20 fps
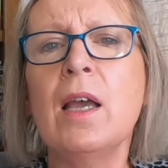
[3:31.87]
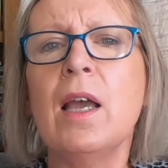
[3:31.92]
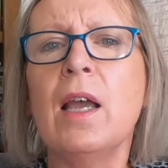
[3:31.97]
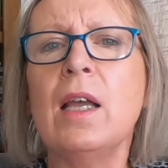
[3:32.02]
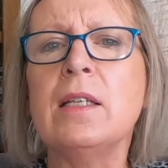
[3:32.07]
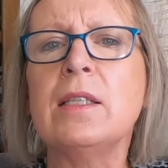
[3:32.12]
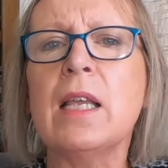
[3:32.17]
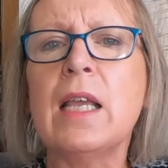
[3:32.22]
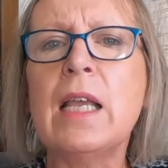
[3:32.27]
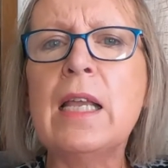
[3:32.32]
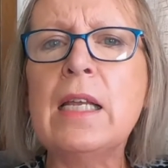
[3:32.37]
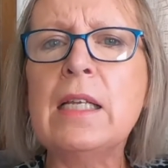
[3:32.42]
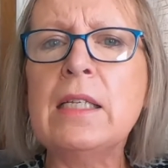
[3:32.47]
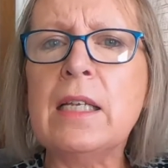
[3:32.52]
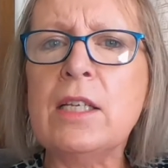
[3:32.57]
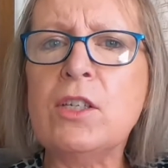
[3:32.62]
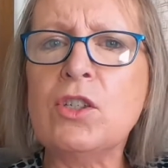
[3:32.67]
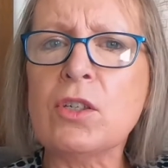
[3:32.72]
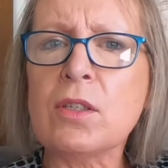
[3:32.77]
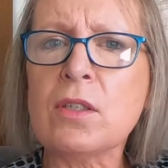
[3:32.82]
It's
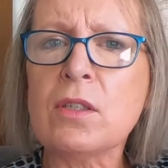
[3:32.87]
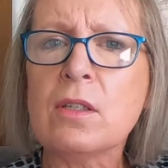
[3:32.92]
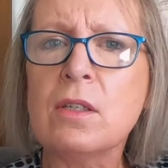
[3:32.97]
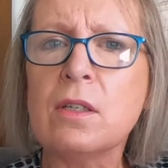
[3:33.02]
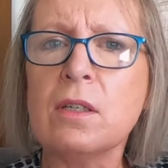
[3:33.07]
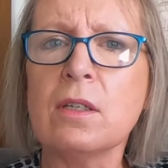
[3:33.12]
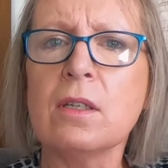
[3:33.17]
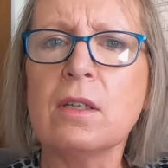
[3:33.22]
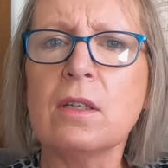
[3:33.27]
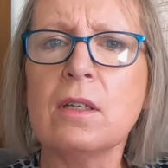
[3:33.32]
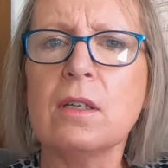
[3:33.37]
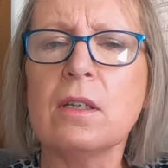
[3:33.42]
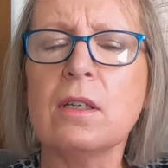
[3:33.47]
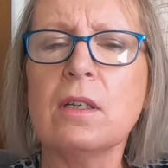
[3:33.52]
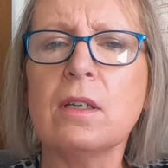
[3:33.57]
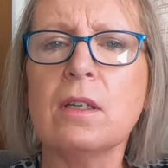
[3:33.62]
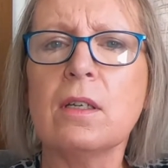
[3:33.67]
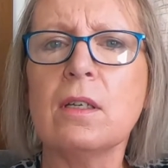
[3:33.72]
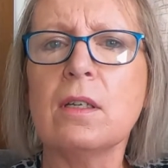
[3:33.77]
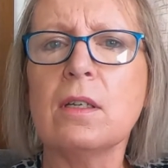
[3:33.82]
Edie just
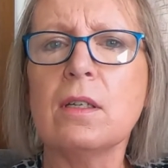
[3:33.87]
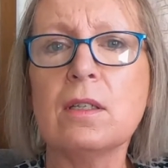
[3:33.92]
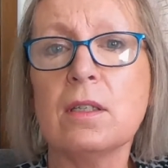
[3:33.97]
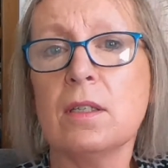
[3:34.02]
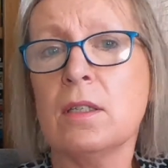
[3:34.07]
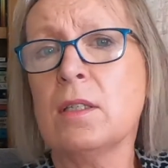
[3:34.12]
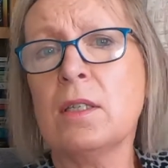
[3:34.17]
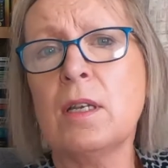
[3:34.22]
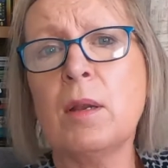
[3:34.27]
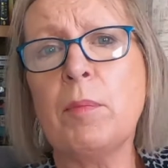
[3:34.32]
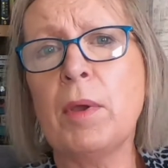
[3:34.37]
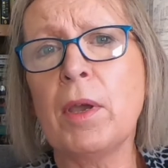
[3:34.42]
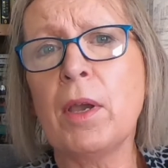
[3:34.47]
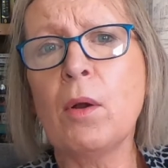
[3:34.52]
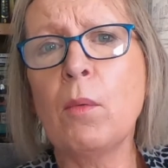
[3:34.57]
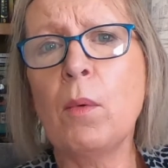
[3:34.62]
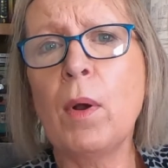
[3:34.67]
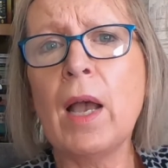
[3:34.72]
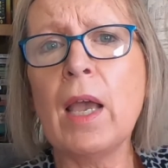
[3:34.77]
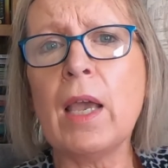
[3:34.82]
slipping
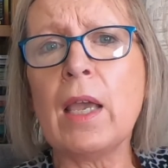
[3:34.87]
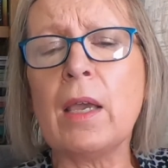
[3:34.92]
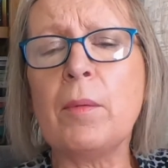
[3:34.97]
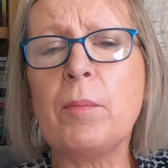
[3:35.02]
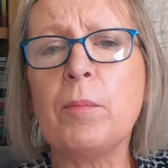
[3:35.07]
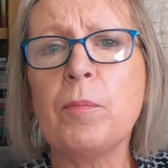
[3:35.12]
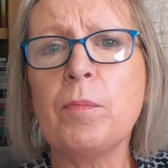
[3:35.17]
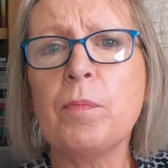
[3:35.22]
away.